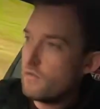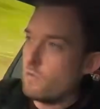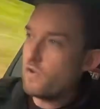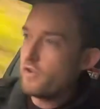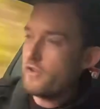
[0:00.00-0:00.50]

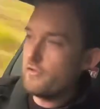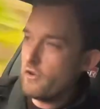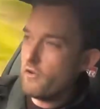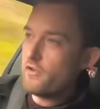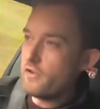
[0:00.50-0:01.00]
water on the
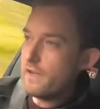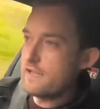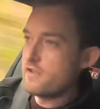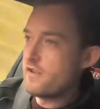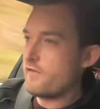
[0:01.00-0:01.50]
road and
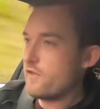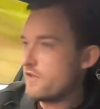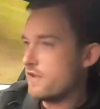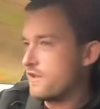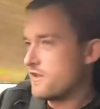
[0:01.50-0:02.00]
wet surface,
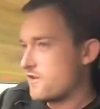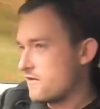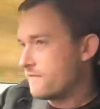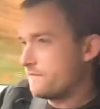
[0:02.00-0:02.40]
and it just